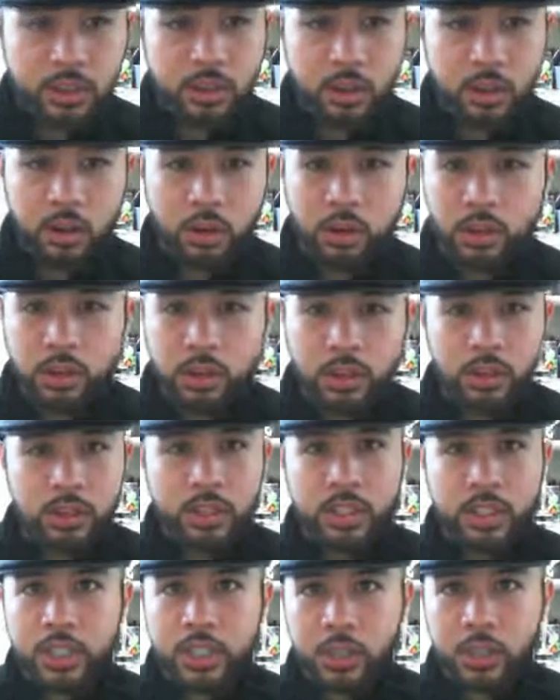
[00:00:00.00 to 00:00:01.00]
Owner
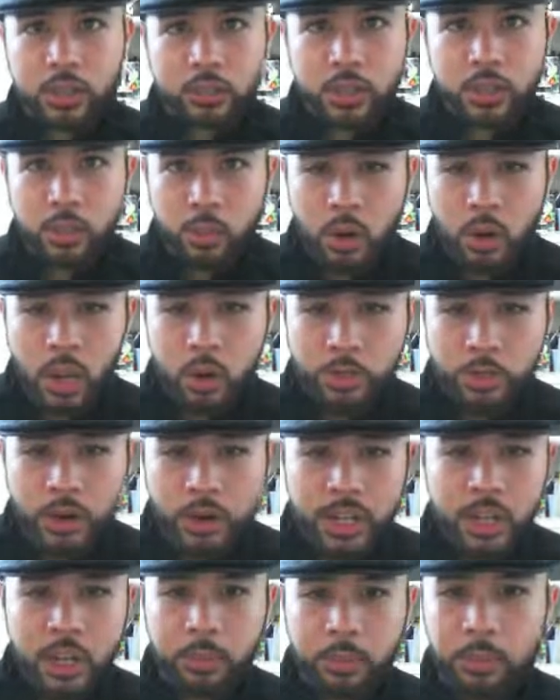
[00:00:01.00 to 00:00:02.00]
still owns the property
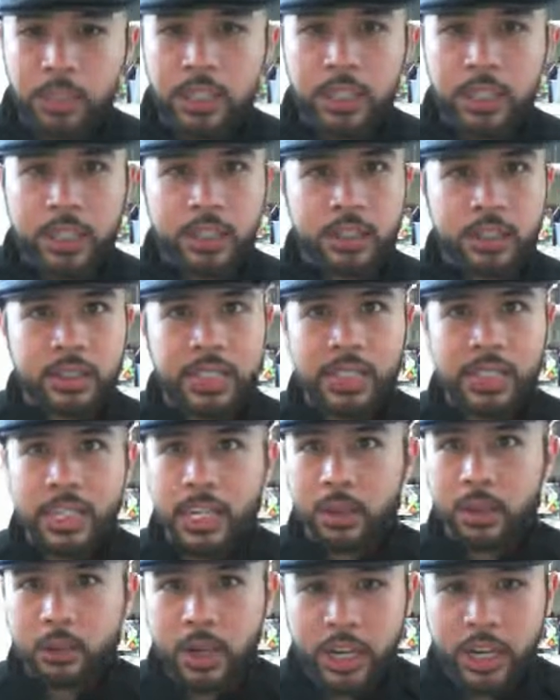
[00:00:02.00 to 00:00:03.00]
up until the
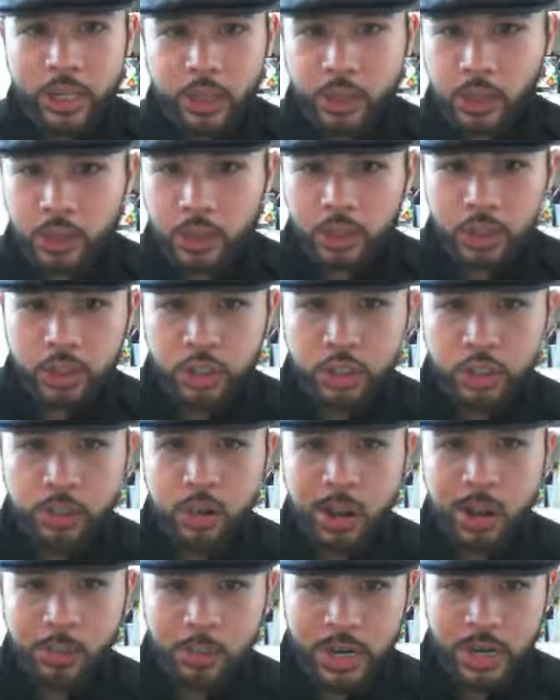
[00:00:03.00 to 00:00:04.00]
tenant buyers purchase the
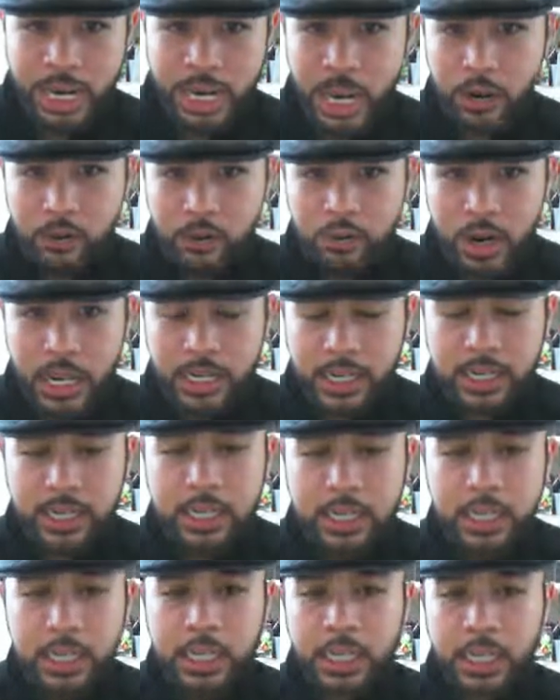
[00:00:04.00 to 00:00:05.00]
property outright.
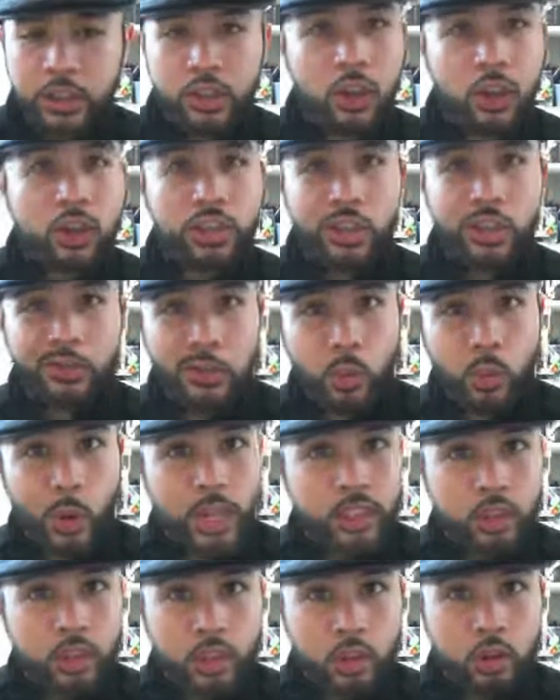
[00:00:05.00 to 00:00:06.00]
There are different
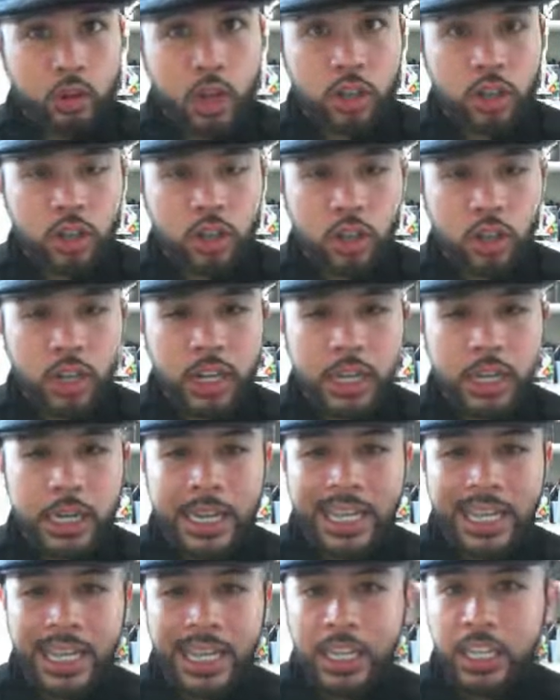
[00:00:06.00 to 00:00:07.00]
ways to structure it.
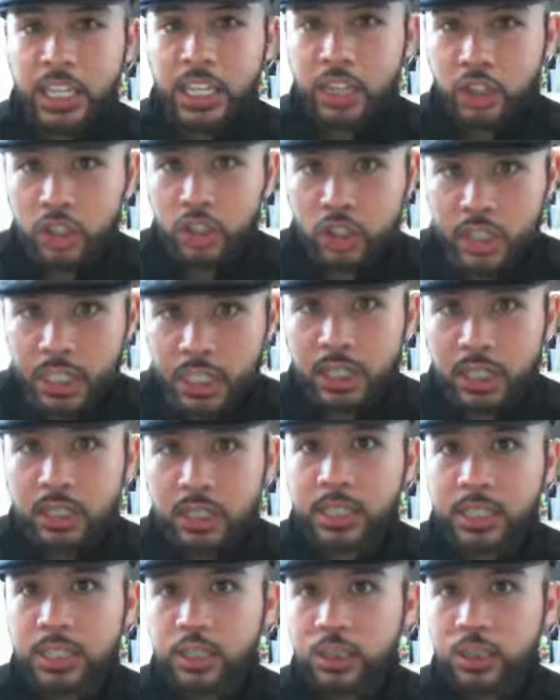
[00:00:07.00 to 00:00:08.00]
Each deal
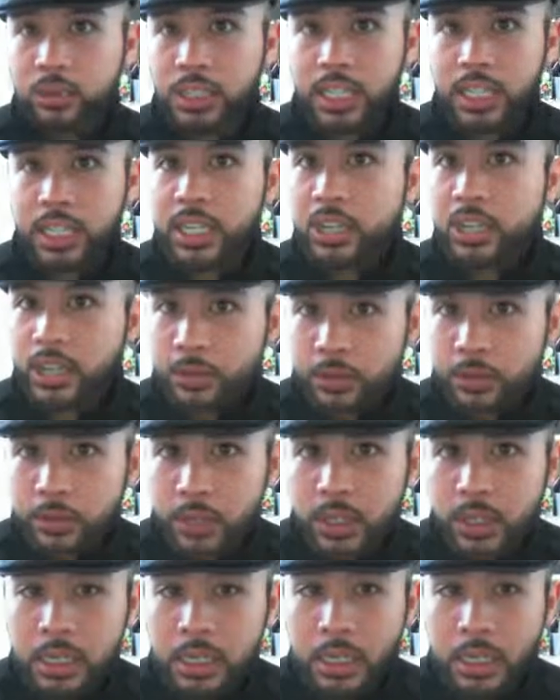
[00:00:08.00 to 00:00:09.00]
is unique and
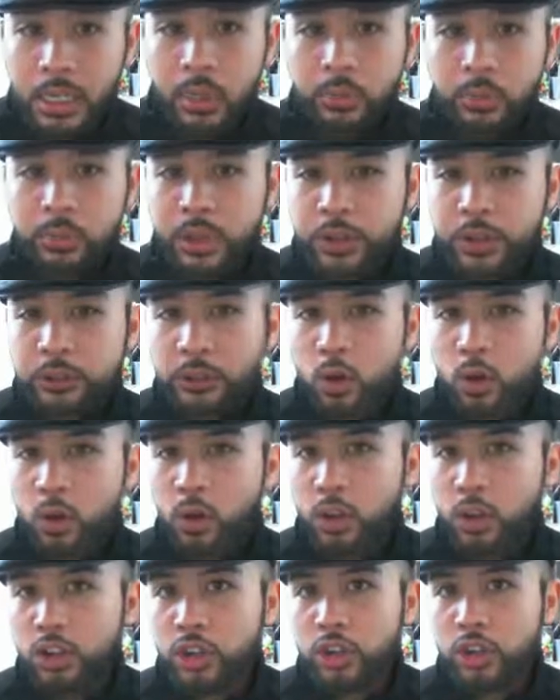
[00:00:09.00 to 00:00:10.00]
different.
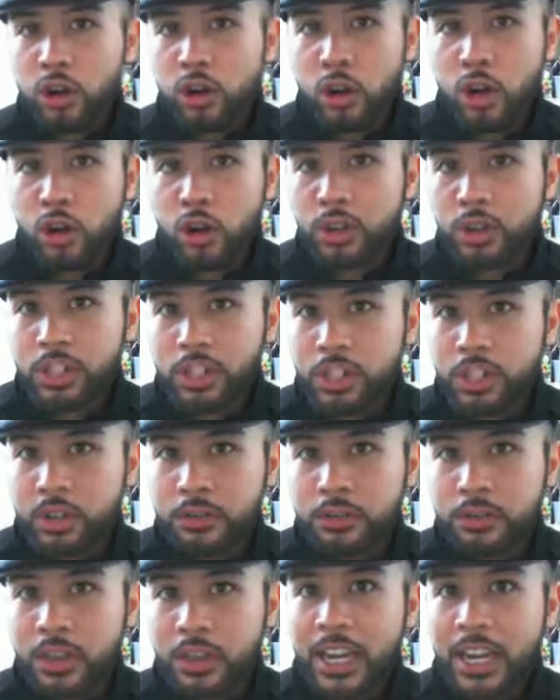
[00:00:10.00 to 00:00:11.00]
Before you go into the
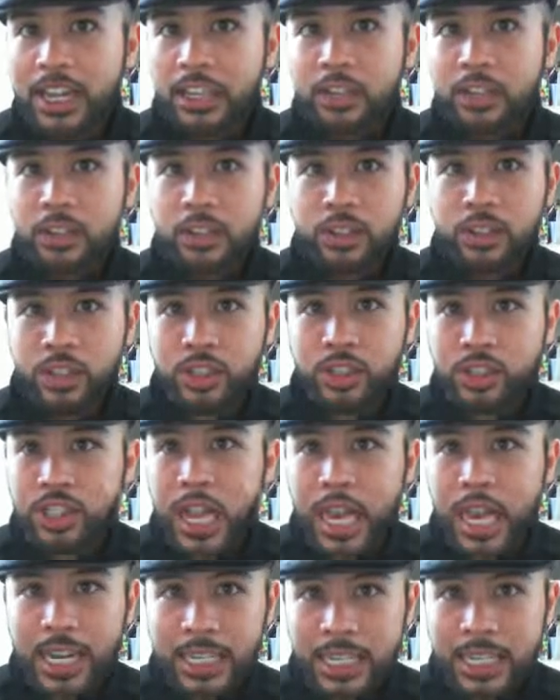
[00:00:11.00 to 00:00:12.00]
final
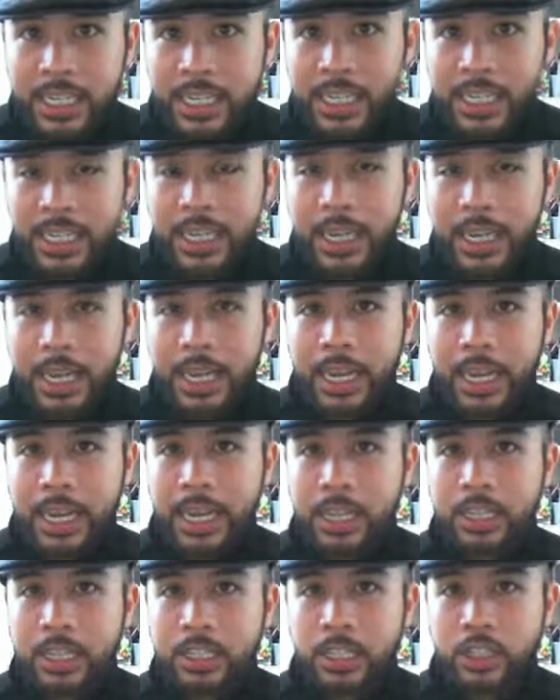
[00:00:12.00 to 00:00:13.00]
signing
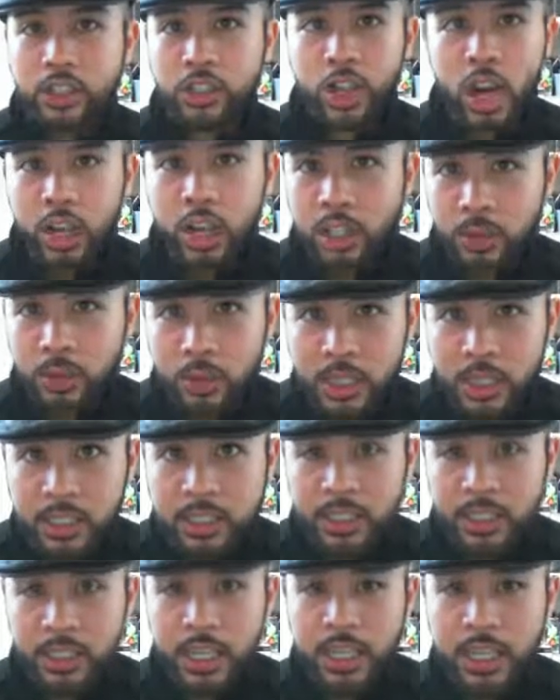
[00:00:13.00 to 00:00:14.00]
and
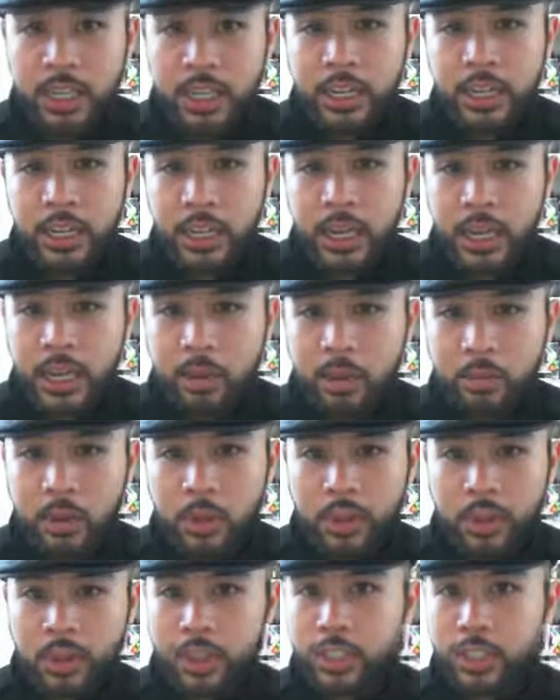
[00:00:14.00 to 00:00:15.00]
documents,
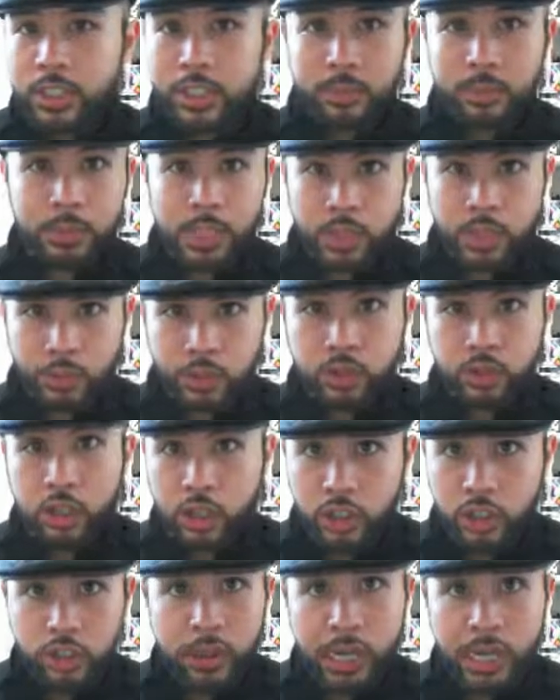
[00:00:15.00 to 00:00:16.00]
there is some deal
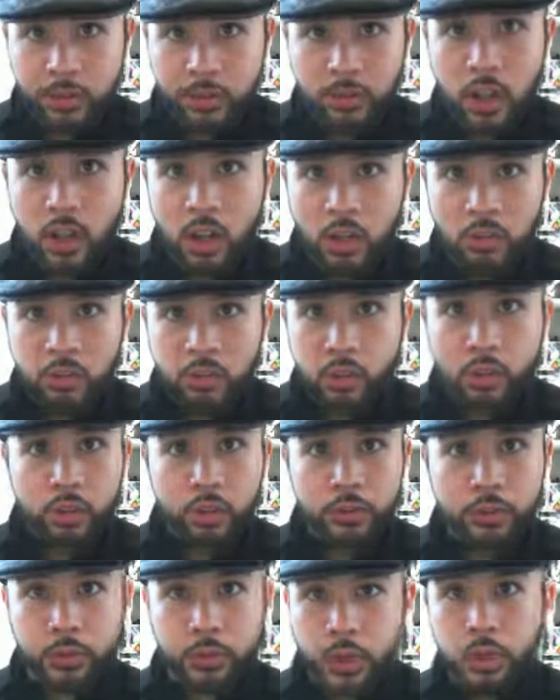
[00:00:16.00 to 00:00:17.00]
structuring involved to
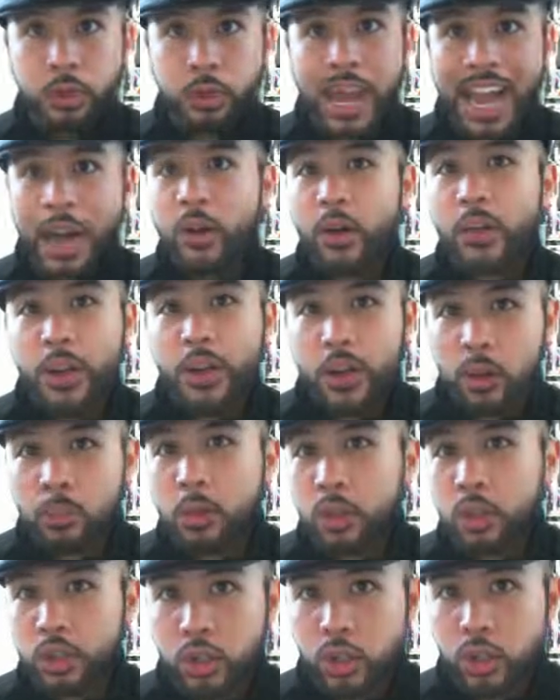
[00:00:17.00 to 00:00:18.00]
review how the
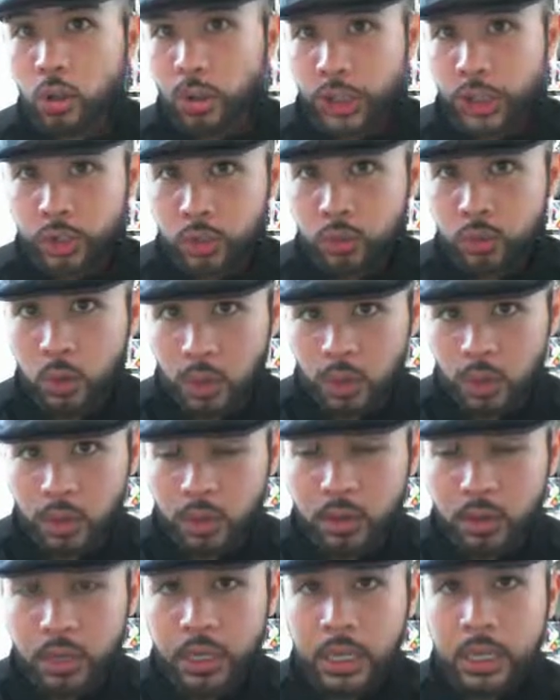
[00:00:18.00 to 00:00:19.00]
numbers are going to work.
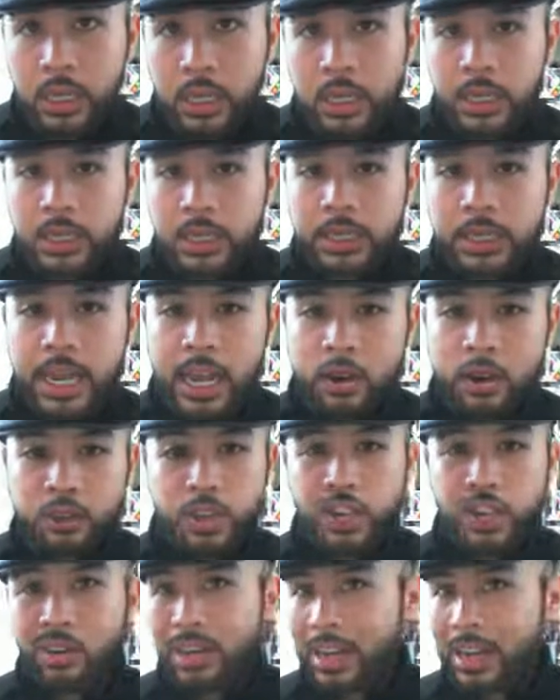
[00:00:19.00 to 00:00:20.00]
Now, you
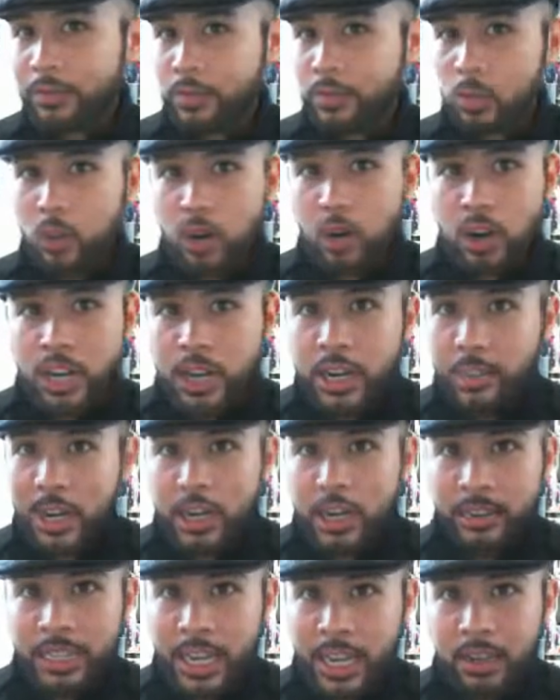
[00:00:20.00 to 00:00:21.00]
don't have to worry
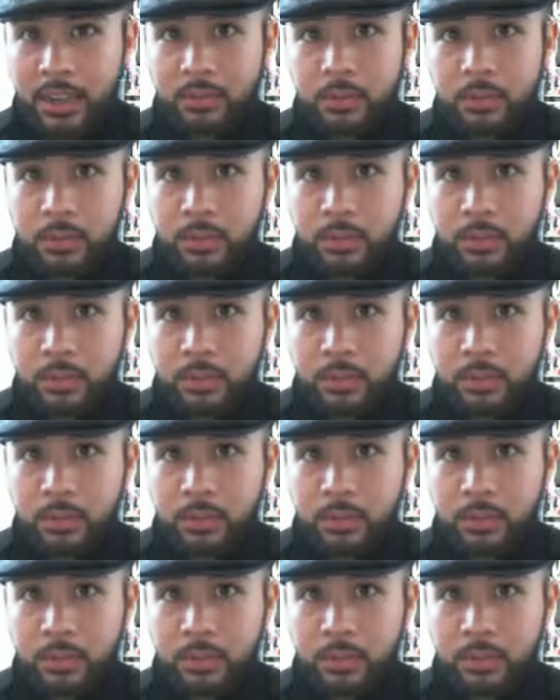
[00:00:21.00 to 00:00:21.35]
about that